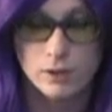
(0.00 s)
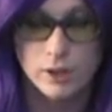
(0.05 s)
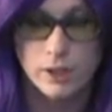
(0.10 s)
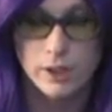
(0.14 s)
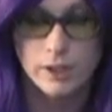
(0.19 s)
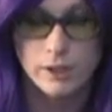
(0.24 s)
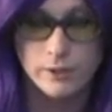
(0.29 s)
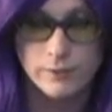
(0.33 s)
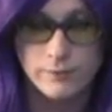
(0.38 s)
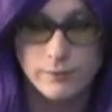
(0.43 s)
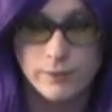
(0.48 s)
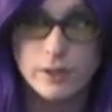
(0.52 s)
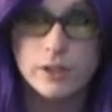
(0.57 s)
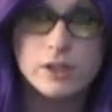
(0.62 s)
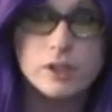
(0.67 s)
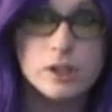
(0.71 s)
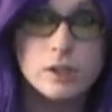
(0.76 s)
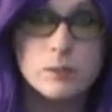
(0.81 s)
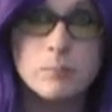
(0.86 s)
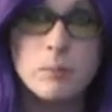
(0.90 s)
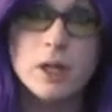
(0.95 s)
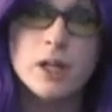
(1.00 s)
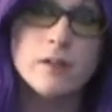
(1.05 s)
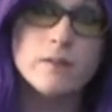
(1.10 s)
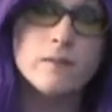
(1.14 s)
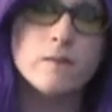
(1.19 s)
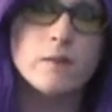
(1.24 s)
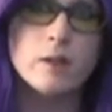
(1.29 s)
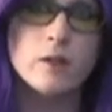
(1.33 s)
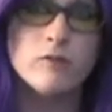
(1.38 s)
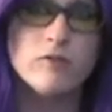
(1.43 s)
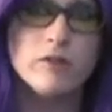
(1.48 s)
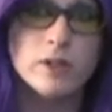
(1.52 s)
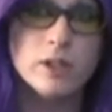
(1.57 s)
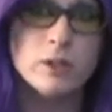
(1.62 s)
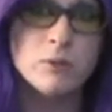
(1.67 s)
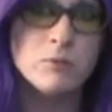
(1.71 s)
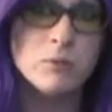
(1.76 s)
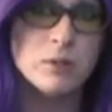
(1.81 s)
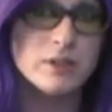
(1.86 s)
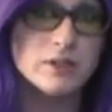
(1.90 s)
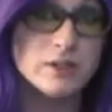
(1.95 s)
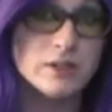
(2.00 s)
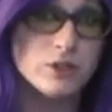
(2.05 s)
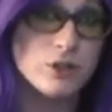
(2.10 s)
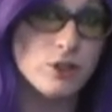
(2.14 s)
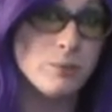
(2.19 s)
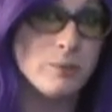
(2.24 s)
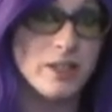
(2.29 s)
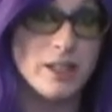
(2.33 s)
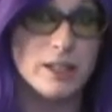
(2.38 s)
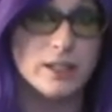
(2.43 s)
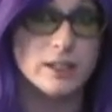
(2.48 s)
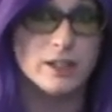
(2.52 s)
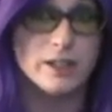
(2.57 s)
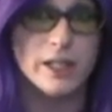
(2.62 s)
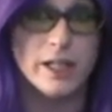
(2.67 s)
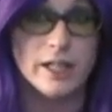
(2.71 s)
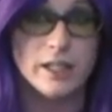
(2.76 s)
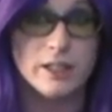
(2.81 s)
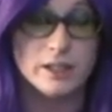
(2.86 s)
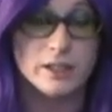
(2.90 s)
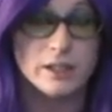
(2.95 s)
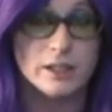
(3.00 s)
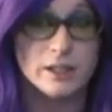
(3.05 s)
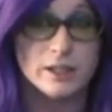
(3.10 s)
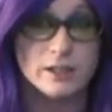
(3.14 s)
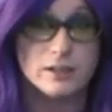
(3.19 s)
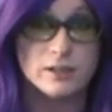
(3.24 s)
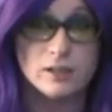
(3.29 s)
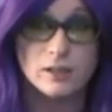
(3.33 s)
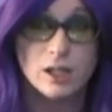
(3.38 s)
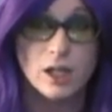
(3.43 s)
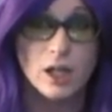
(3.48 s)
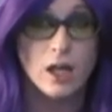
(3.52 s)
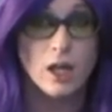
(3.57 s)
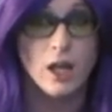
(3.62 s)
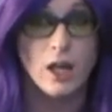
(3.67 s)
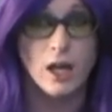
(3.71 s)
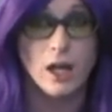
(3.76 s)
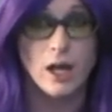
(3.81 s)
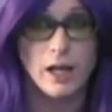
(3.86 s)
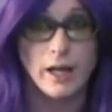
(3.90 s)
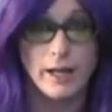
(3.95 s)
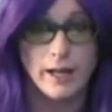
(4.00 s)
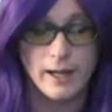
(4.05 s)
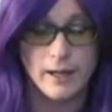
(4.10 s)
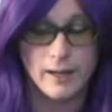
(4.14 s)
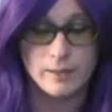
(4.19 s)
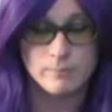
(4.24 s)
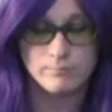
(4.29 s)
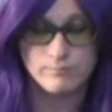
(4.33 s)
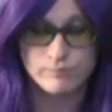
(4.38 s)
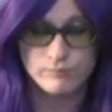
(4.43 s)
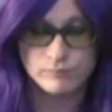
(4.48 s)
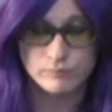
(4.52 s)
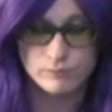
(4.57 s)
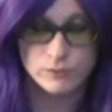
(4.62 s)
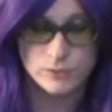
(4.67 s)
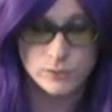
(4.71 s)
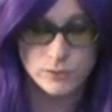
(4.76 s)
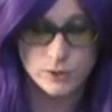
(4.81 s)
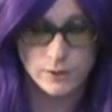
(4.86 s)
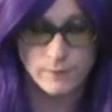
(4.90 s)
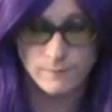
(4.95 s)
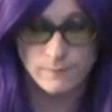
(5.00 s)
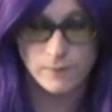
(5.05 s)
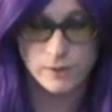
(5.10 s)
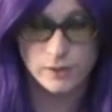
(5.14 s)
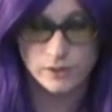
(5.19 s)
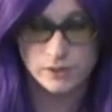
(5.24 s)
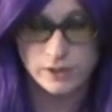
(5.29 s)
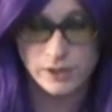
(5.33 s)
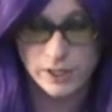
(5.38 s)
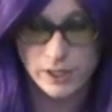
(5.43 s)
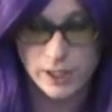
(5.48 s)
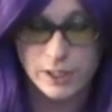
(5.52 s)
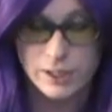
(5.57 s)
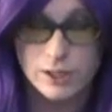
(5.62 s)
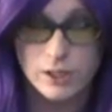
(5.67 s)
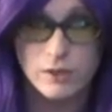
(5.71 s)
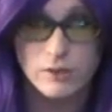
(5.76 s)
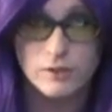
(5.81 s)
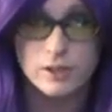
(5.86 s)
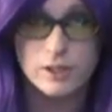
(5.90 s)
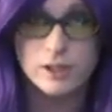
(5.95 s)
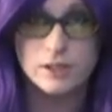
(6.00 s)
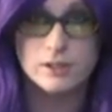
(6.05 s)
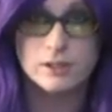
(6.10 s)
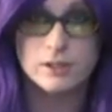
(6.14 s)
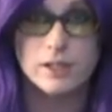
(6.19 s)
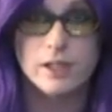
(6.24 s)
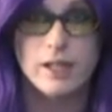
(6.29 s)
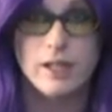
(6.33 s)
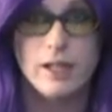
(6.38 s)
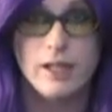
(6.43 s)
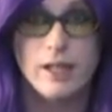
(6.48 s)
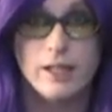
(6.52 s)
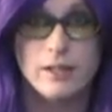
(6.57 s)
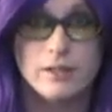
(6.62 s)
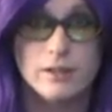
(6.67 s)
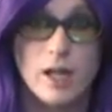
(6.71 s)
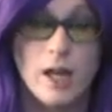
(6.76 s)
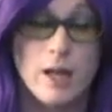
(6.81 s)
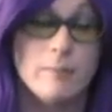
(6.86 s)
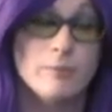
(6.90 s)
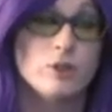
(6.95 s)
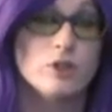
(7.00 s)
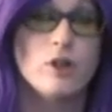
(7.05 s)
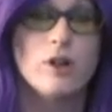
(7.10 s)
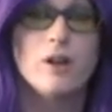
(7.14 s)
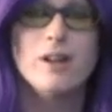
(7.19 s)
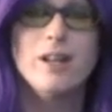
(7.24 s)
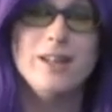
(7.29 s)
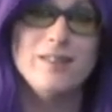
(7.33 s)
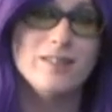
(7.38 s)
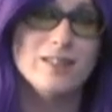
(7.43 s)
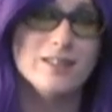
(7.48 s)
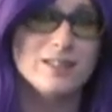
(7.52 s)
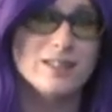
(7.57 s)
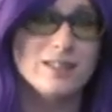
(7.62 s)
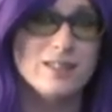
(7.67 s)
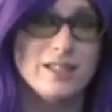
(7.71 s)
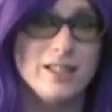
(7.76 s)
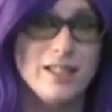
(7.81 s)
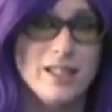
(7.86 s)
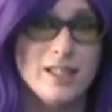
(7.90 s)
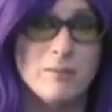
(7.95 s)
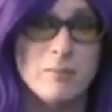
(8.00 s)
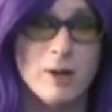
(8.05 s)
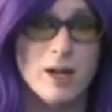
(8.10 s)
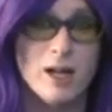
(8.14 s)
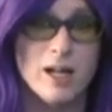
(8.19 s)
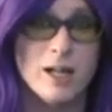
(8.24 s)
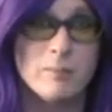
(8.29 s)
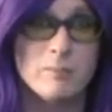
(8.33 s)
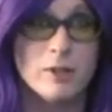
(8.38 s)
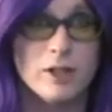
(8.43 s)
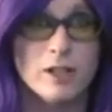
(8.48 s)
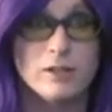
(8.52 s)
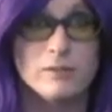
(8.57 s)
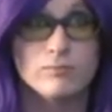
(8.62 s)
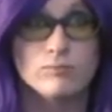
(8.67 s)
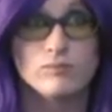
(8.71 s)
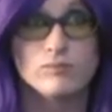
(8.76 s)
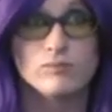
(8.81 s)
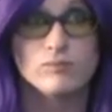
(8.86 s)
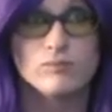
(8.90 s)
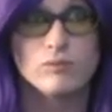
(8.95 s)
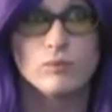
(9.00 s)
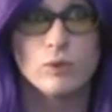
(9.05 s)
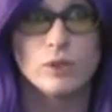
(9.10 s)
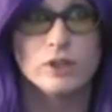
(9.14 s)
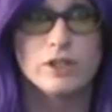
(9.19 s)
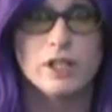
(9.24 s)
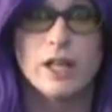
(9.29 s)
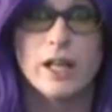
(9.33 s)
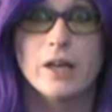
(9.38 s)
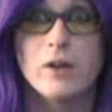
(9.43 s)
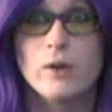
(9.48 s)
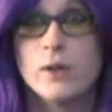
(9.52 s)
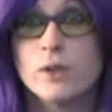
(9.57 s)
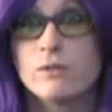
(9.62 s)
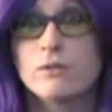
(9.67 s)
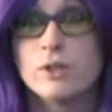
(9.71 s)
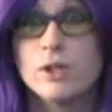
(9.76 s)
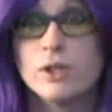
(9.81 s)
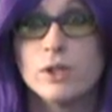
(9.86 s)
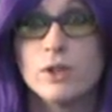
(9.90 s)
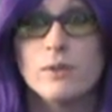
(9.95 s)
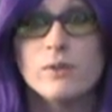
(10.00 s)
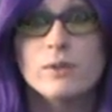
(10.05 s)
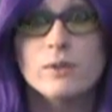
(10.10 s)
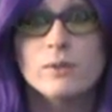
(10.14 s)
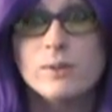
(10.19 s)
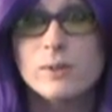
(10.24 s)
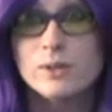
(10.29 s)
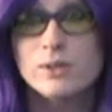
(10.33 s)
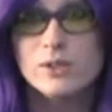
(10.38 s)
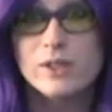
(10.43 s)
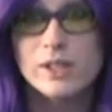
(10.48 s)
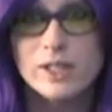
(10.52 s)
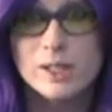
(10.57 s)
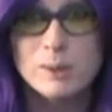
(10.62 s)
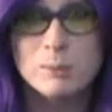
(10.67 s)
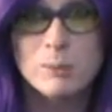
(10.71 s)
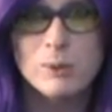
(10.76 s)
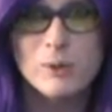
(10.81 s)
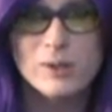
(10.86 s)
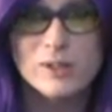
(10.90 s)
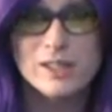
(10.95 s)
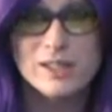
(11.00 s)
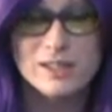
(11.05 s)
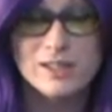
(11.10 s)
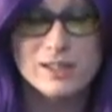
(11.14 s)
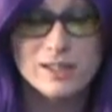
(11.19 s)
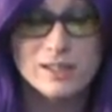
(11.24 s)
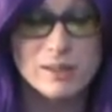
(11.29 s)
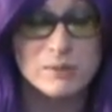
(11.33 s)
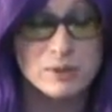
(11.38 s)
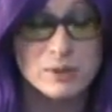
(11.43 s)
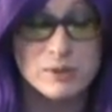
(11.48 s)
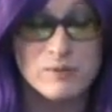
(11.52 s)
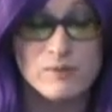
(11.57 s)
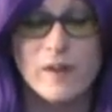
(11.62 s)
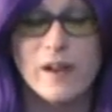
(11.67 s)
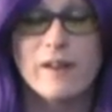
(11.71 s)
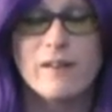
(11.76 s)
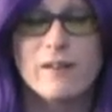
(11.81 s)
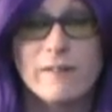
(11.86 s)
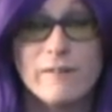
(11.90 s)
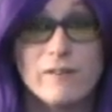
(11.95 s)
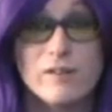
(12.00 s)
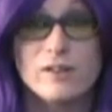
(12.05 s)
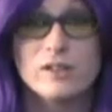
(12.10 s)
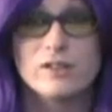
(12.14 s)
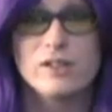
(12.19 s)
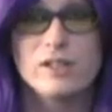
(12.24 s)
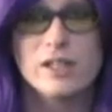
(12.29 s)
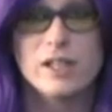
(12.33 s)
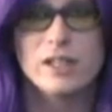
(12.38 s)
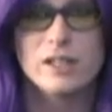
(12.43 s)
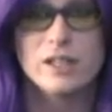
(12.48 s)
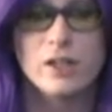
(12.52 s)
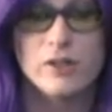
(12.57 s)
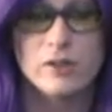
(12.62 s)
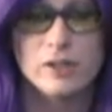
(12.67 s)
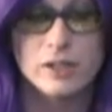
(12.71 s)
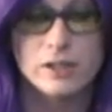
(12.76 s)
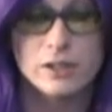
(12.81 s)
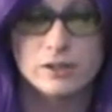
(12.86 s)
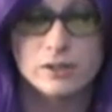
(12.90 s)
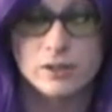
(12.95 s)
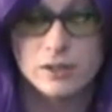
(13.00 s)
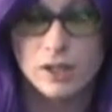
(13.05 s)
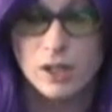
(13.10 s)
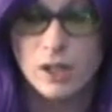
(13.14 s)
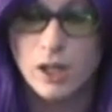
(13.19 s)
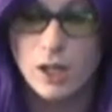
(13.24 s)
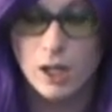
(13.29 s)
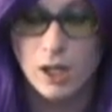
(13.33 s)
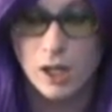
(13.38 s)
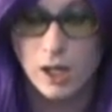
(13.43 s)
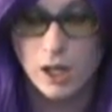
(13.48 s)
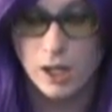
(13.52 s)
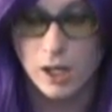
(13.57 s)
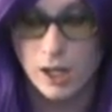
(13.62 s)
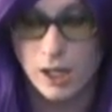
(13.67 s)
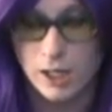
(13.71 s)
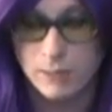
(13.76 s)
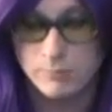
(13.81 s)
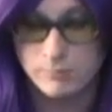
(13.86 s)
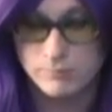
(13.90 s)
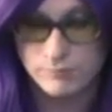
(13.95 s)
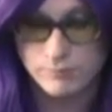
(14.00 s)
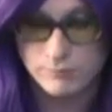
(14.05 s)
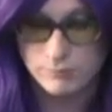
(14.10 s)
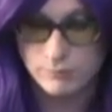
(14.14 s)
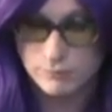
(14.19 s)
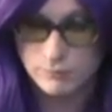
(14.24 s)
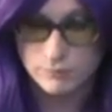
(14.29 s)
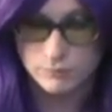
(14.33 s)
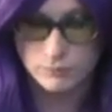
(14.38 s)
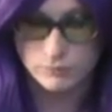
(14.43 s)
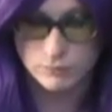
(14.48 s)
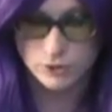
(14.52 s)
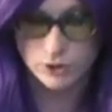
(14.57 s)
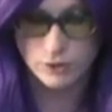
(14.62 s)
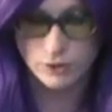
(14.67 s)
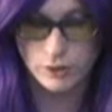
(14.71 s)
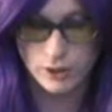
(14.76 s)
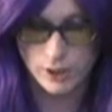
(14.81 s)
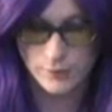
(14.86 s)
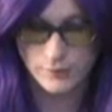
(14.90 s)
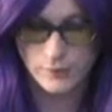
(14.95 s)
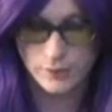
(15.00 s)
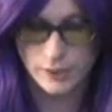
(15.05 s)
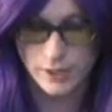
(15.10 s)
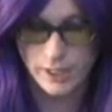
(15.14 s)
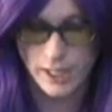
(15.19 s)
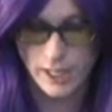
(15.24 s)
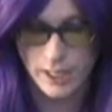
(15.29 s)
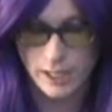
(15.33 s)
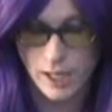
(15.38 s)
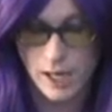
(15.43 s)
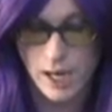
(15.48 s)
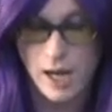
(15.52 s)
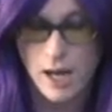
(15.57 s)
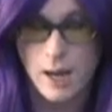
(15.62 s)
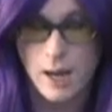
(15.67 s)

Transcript: In the first month, there really wasn't too many changes. The first thing I noticed, and I'm sorry if this is TMI, but was that I couldn't roll over first thing in the morning. That was the very first thing I noticed. Soon after that,